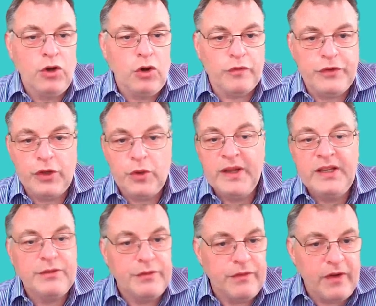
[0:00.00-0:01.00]
or view
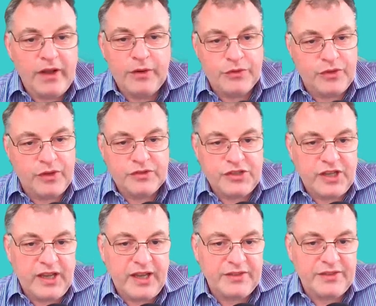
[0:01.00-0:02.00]
any files that
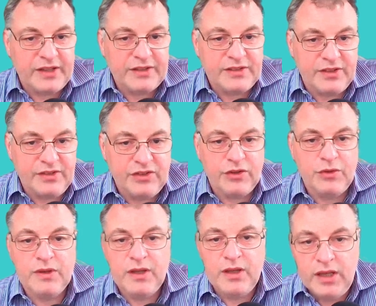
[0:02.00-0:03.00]
she has access
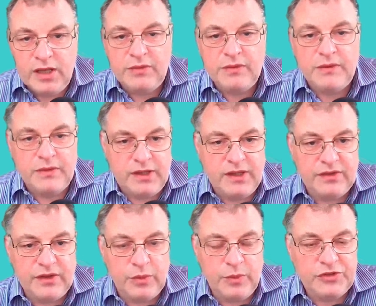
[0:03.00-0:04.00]
to, if he
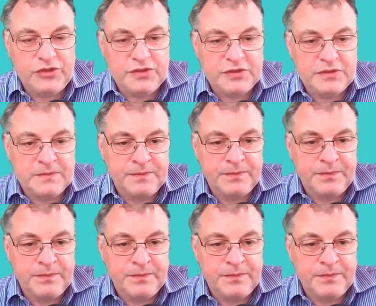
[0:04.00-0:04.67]
so wishes.